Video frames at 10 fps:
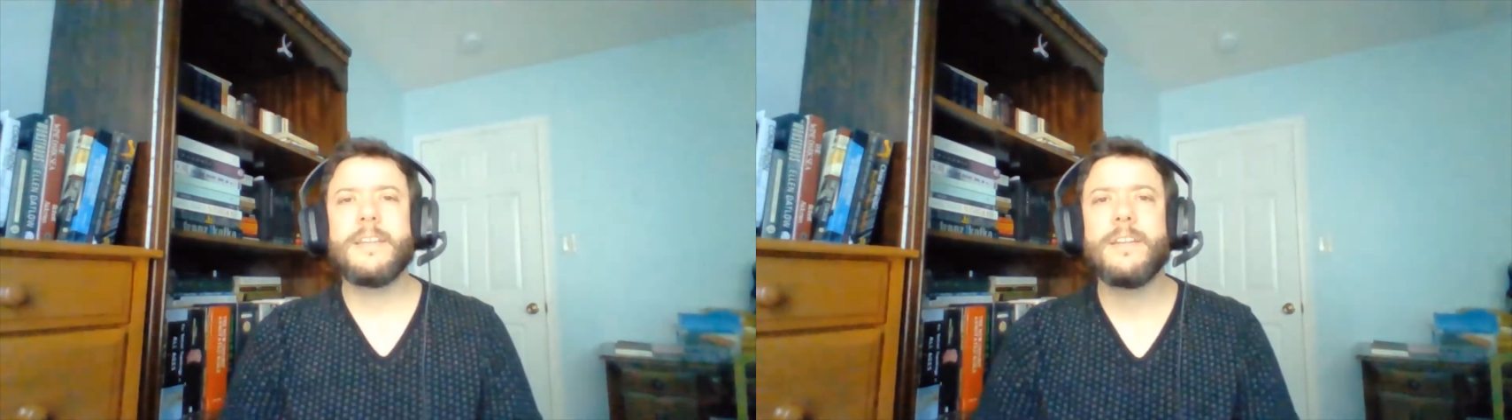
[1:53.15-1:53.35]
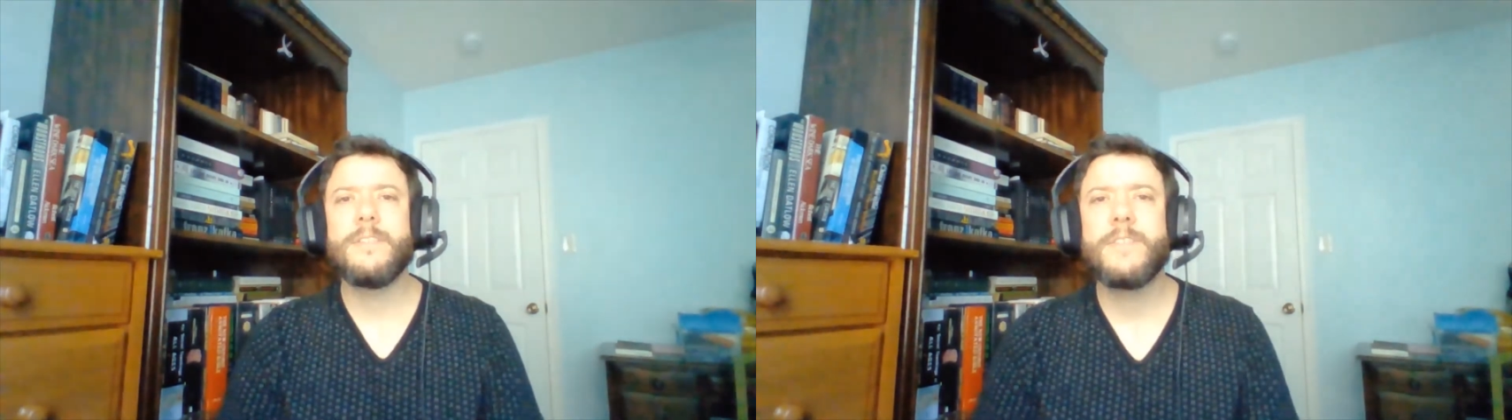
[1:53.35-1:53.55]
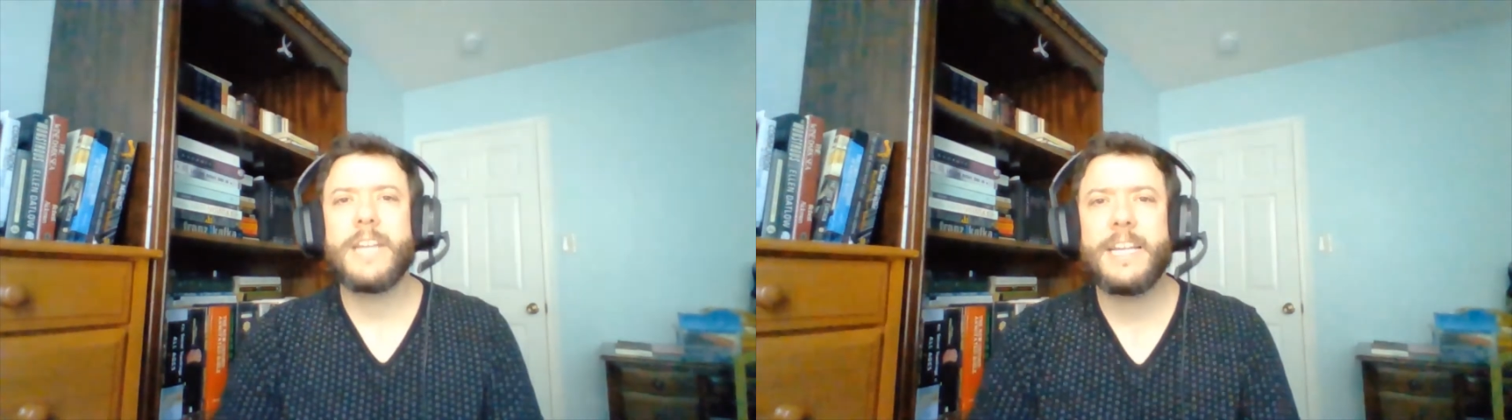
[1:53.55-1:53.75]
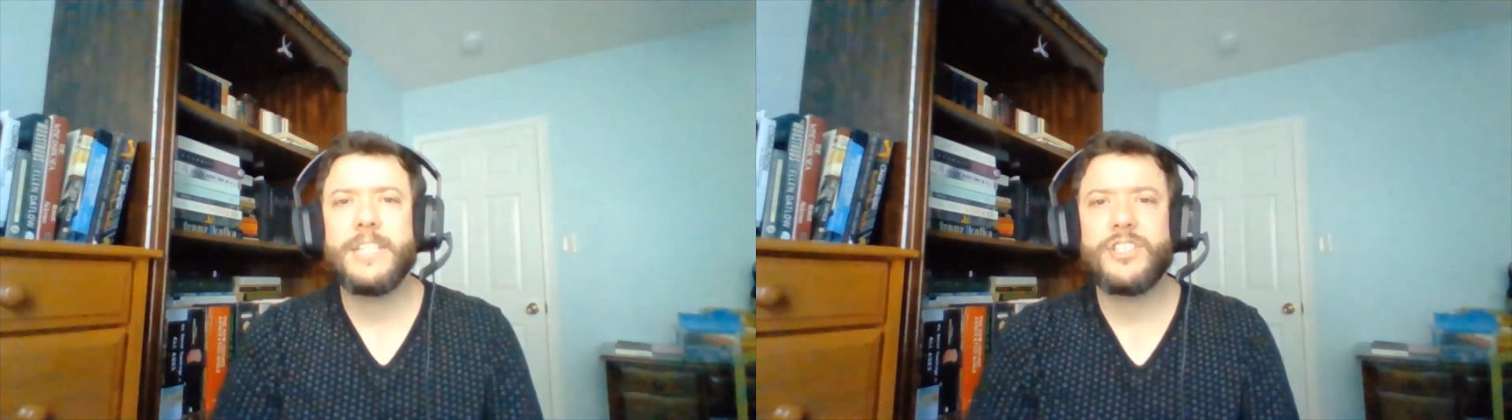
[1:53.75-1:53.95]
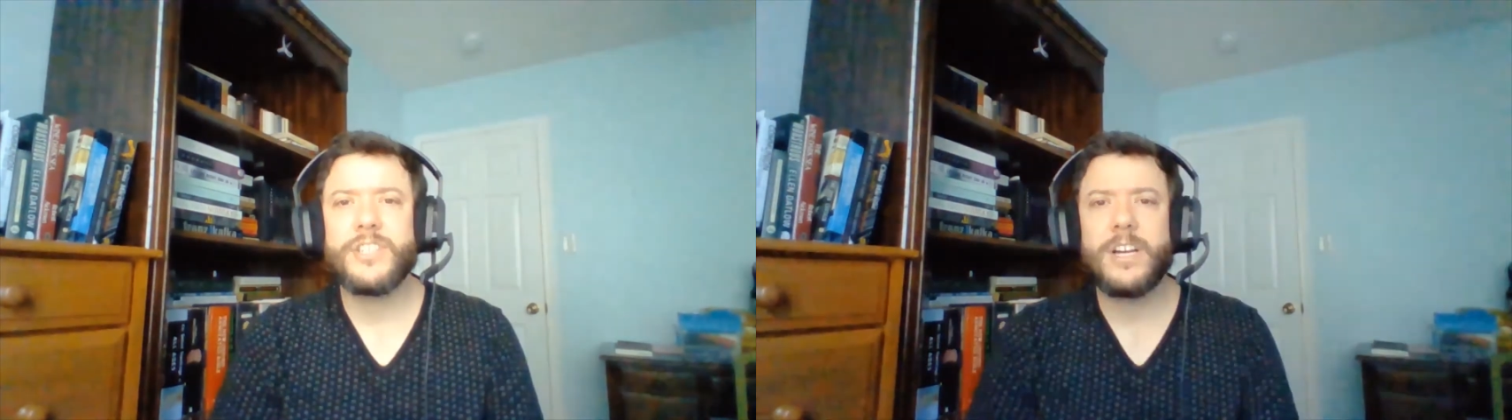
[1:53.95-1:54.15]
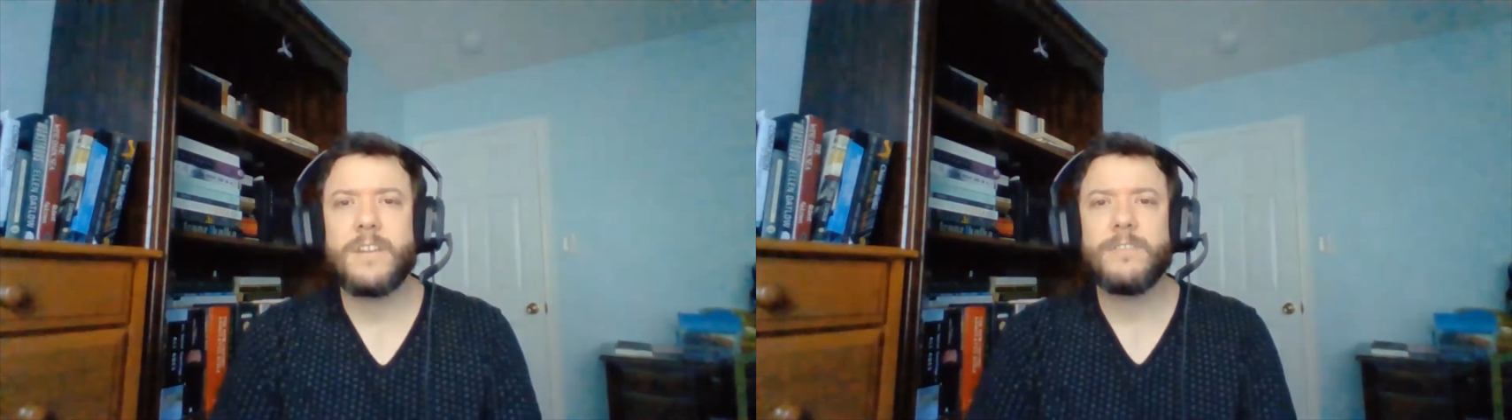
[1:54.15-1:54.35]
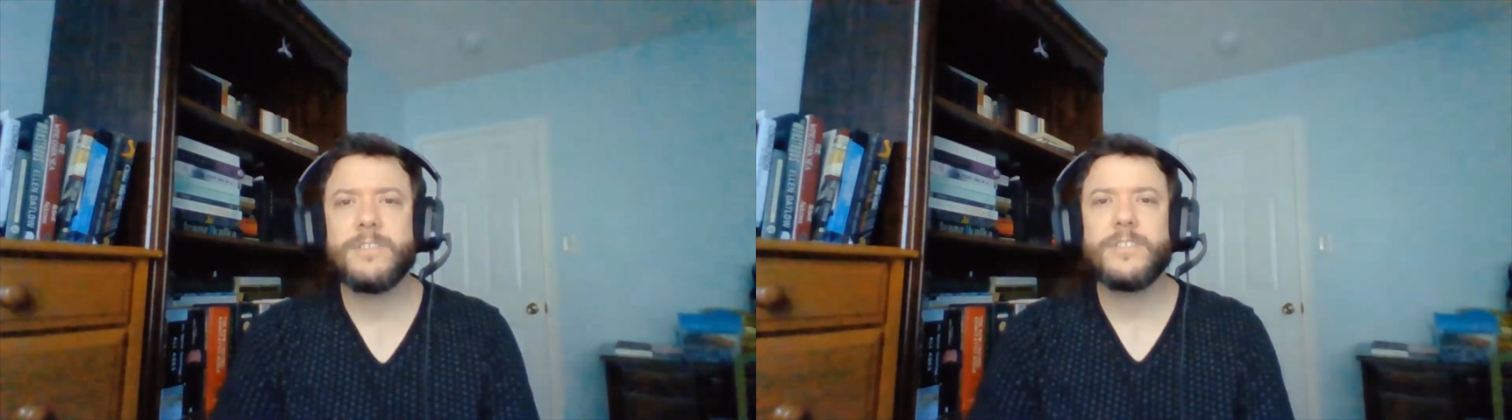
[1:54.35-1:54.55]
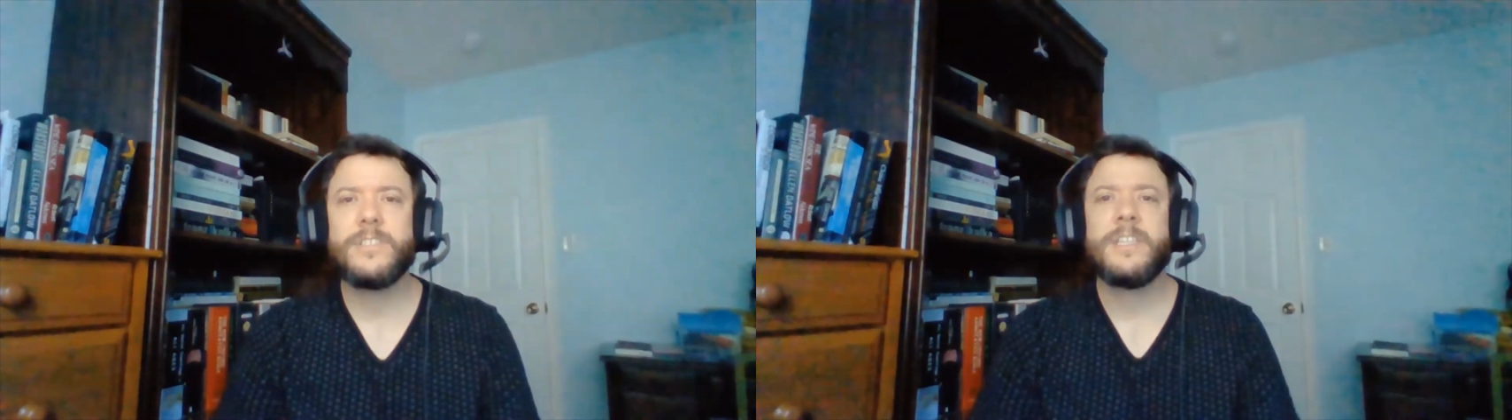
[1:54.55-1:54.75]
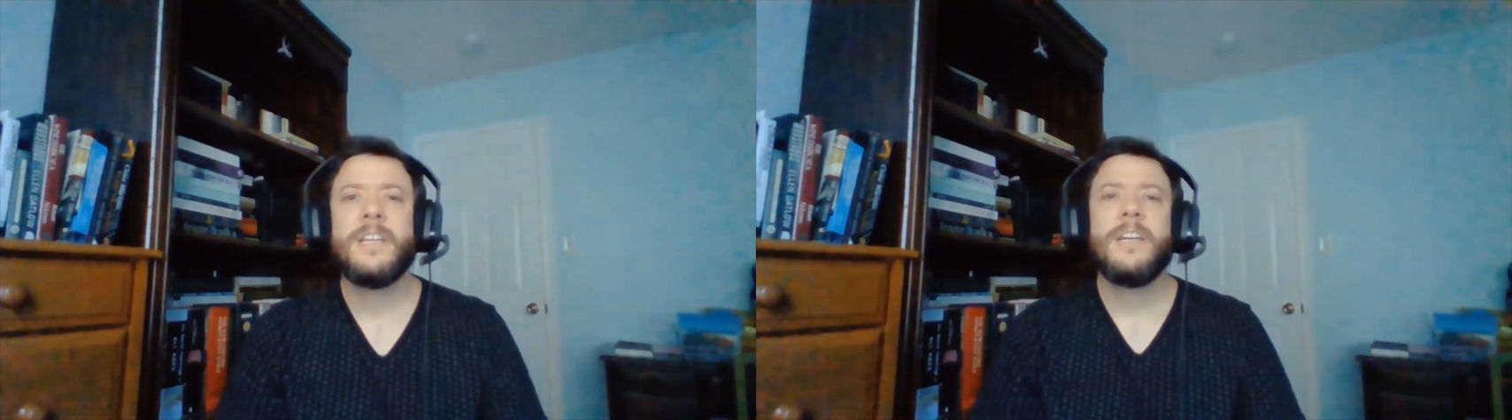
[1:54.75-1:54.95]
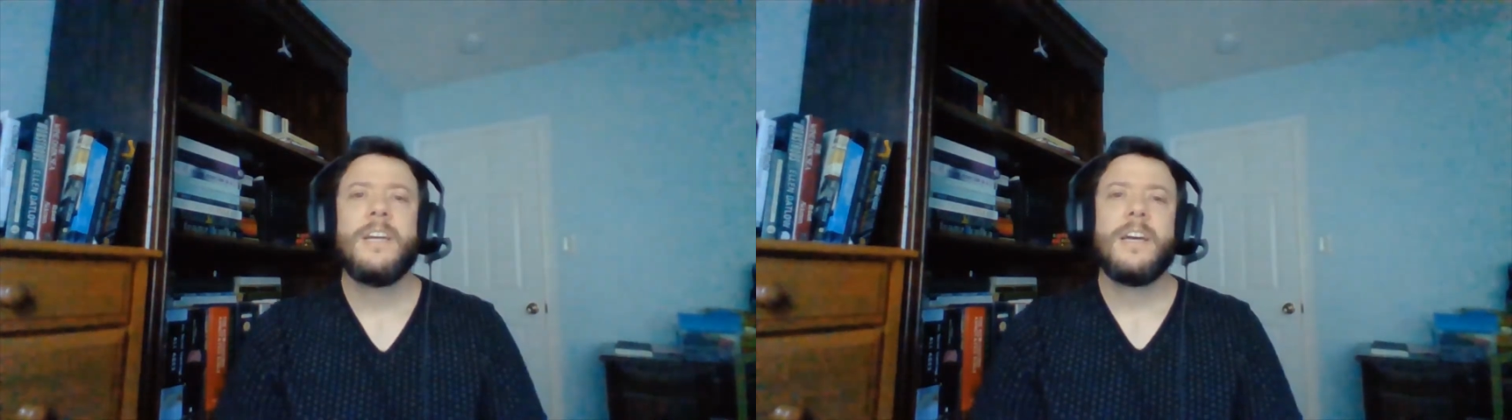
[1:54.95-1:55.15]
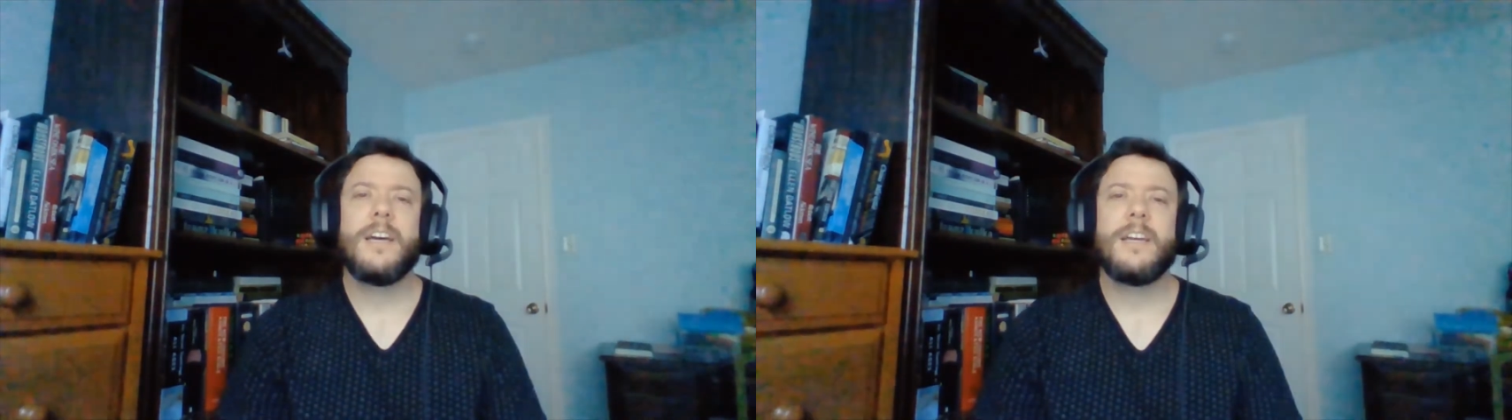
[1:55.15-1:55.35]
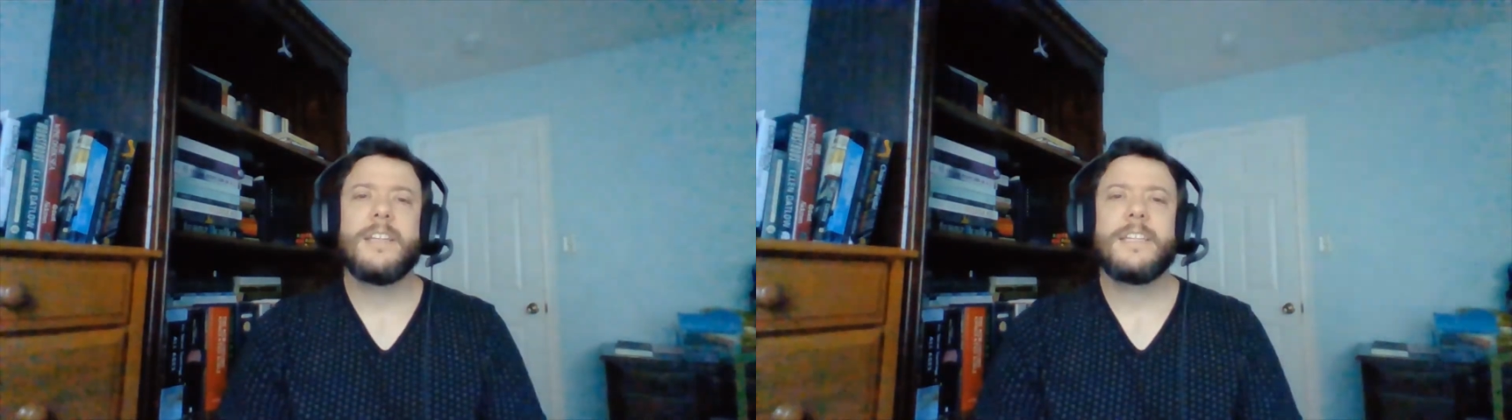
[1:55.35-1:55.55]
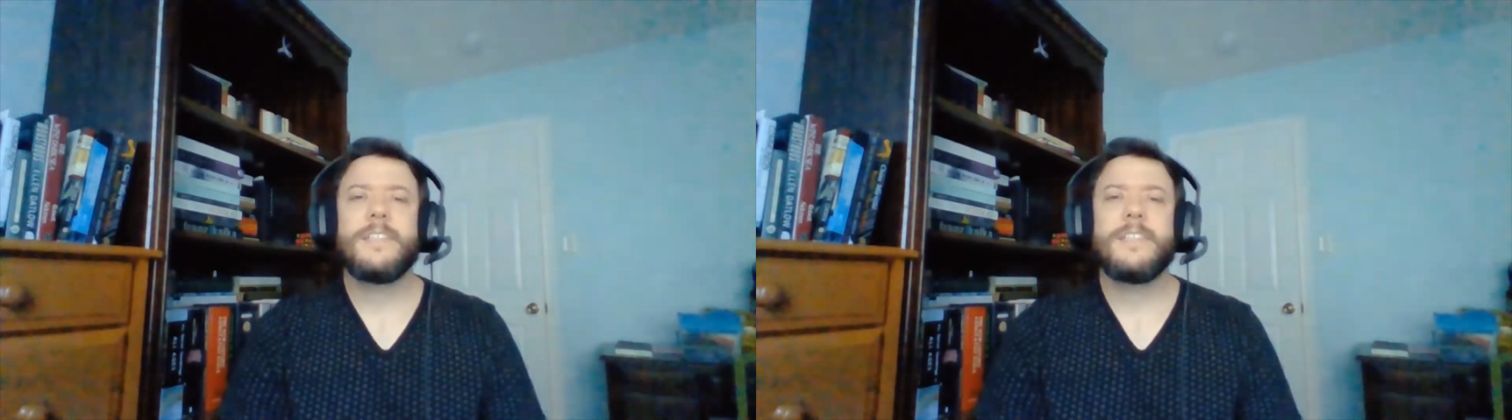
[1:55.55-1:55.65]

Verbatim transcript: of age novels uh,